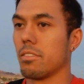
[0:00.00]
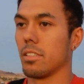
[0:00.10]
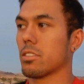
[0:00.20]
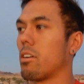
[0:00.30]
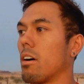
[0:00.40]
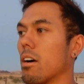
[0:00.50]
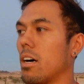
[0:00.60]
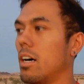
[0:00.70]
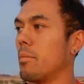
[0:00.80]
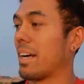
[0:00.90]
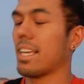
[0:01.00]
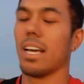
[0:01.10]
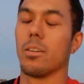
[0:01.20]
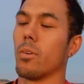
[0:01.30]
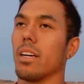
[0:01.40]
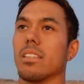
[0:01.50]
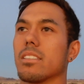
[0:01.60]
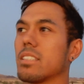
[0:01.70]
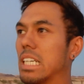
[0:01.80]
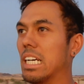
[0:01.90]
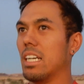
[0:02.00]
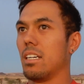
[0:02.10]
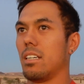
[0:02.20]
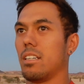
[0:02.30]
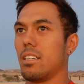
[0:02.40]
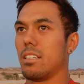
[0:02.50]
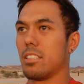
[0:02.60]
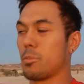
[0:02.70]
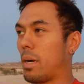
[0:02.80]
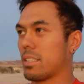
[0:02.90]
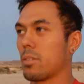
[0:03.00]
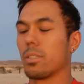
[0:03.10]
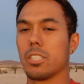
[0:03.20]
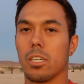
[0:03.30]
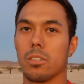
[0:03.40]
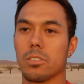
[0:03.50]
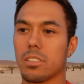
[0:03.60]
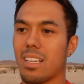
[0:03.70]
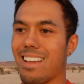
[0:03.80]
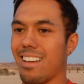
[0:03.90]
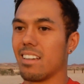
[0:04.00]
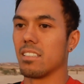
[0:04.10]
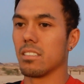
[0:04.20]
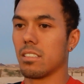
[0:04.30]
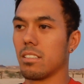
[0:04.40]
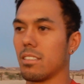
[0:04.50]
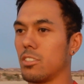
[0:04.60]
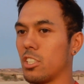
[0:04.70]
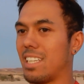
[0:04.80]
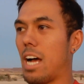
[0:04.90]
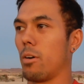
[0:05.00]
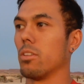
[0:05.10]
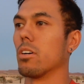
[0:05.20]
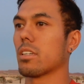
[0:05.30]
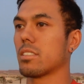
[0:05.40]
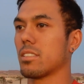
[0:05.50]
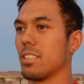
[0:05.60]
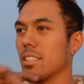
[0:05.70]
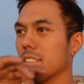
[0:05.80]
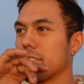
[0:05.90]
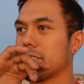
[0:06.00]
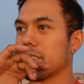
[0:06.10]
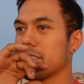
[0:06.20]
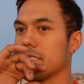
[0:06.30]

This car, I can't wait. The spot that we chose and just how it looks is